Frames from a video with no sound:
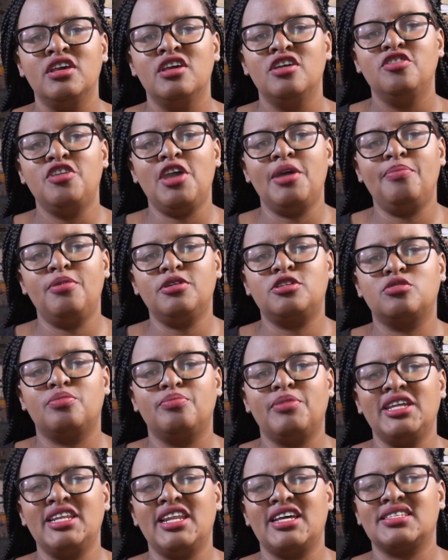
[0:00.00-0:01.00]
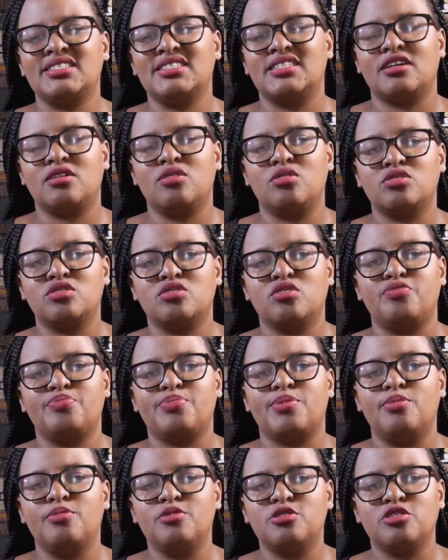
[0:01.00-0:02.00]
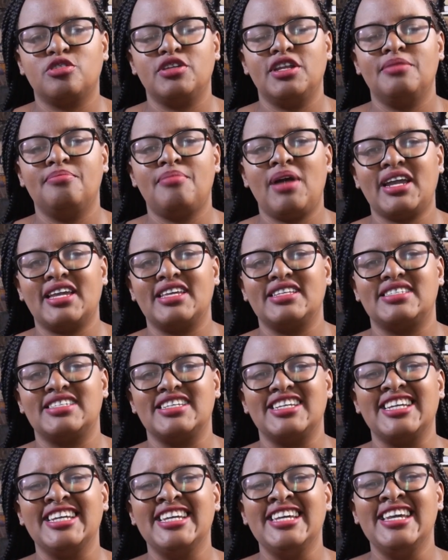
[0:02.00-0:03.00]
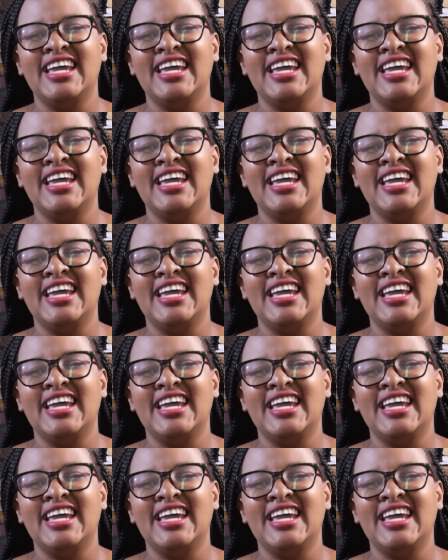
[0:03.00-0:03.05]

You're able to minus the cost of promotion and marketing,